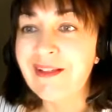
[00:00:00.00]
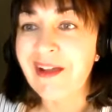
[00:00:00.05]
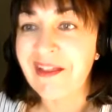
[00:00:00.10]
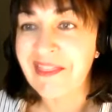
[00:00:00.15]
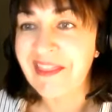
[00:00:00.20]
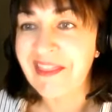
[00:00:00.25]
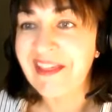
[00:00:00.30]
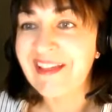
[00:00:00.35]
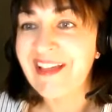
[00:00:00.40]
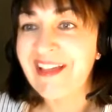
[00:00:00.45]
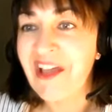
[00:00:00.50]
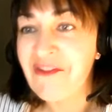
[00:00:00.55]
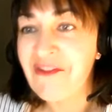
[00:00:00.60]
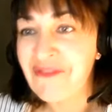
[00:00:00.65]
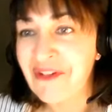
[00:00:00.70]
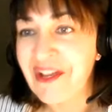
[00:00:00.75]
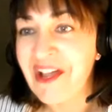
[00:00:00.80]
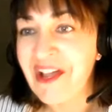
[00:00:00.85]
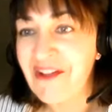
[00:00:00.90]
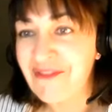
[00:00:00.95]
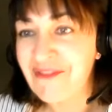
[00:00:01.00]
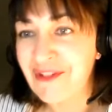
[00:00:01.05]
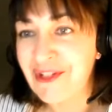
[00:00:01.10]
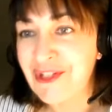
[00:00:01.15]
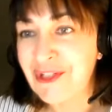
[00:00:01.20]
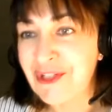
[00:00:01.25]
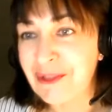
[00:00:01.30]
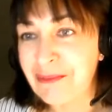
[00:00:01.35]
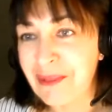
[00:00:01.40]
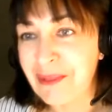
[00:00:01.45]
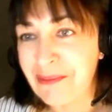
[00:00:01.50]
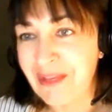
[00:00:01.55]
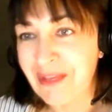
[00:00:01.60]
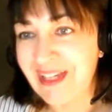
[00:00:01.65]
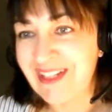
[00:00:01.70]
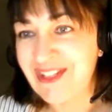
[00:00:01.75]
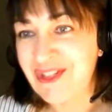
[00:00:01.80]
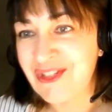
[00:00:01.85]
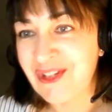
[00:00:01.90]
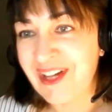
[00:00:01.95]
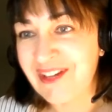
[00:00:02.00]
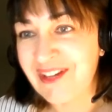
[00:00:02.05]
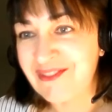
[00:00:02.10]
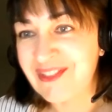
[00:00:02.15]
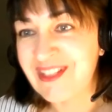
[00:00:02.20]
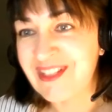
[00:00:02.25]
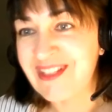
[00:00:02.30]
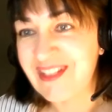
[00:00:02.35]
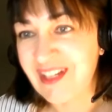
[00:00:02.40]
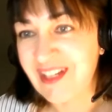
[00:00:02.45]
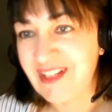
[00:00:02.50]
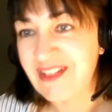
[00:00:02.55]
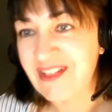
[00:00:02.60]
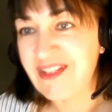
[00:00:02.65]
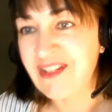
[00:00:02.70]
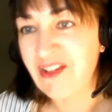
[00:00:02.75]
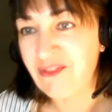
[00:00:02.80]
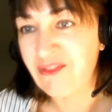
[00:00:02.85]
I think every effort should be made to have this test